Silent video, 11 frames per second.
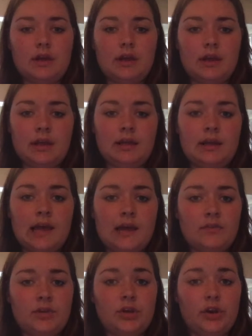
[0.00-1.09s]
and
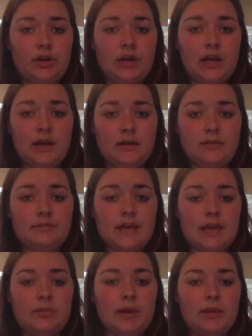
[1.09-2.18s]
have you heard of
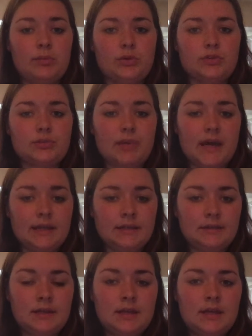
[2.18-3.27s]
a bamboo spine?
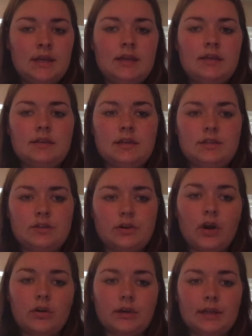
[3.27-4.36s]
These are
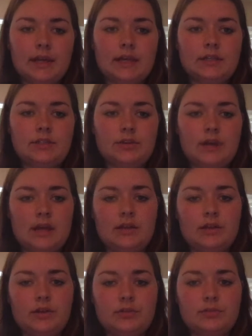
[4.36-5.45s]
all related to
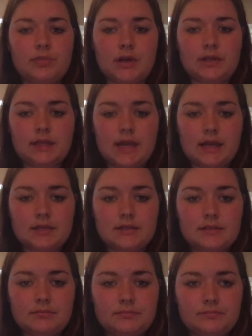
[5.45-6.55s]
ankylosing
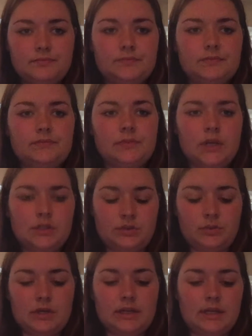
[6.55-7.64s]
spondylitis. So
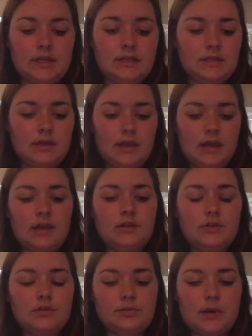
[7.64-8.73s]
what is
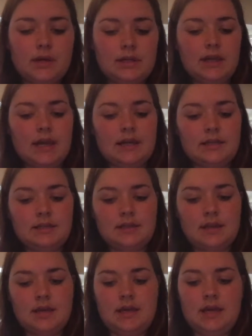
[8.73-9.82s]
ankylosing spondylitis?
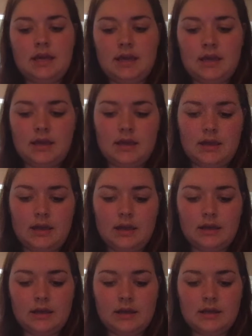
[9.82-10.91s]

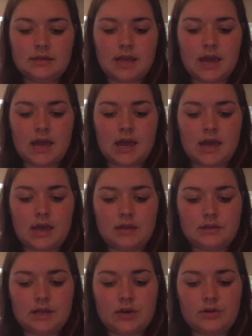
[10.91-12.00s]
It is a
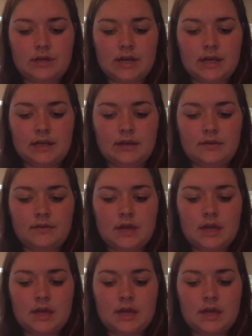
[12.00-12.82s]
seronegative